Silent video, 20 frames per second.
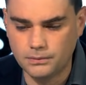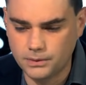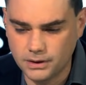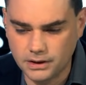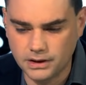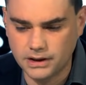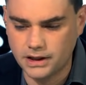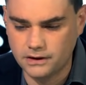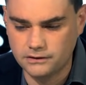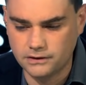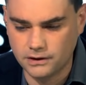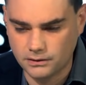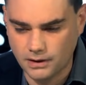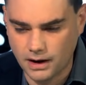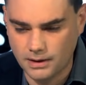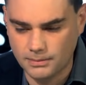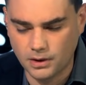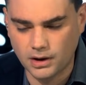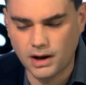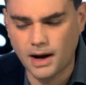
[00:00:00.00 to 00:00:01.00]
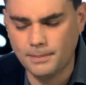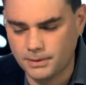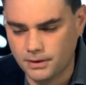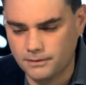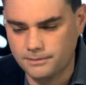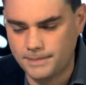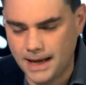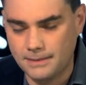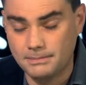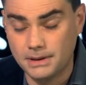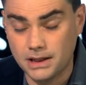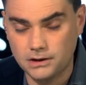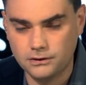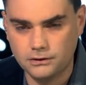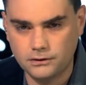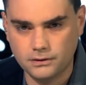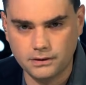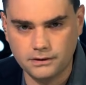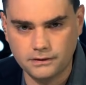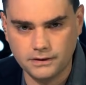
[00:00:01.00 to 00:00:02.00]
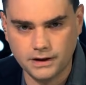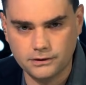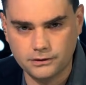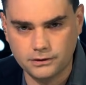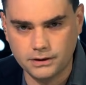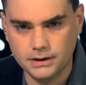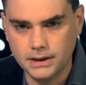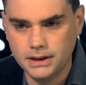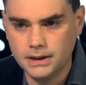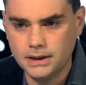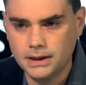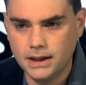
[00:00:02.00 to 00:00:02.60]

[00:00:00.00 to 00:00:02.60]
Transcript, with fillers: It really is incredible. A couple of bad media stories, actually.